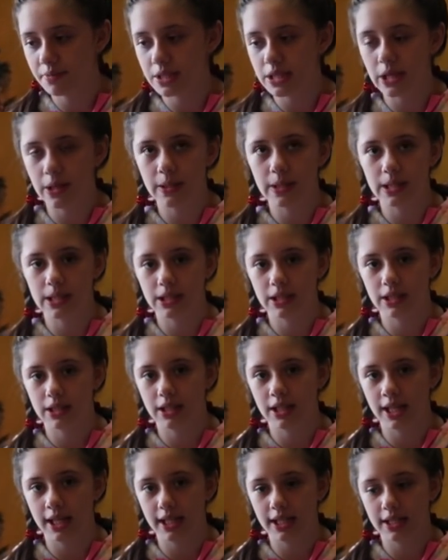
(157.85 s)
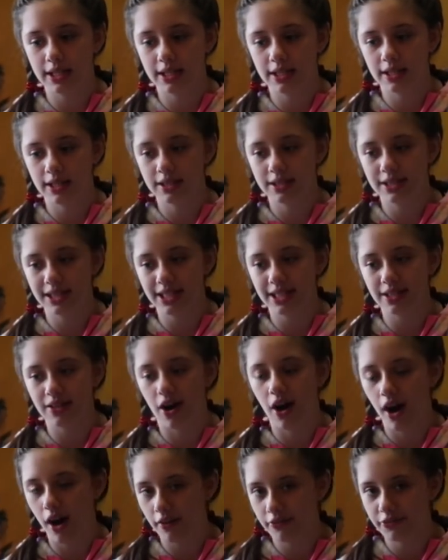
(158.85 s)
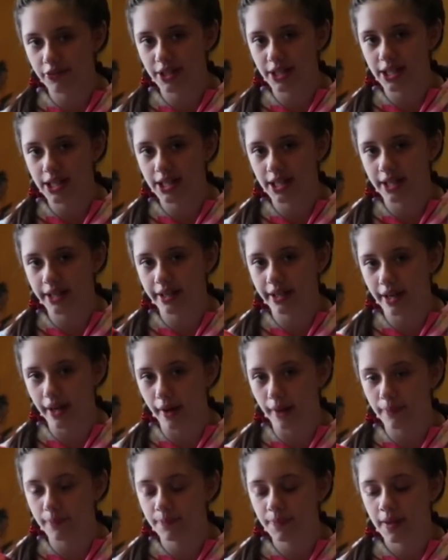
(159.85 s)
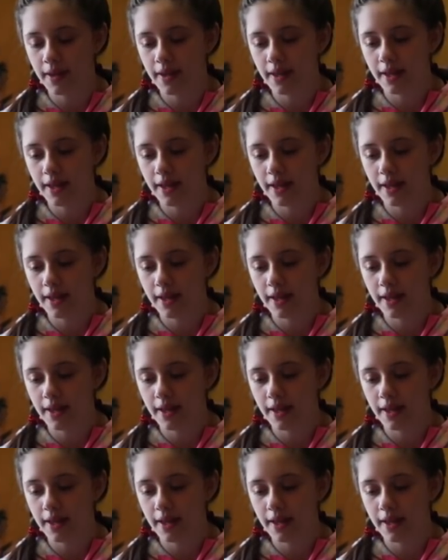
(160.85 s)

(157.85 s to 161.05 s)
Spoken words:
So like, it's like coffee and gum,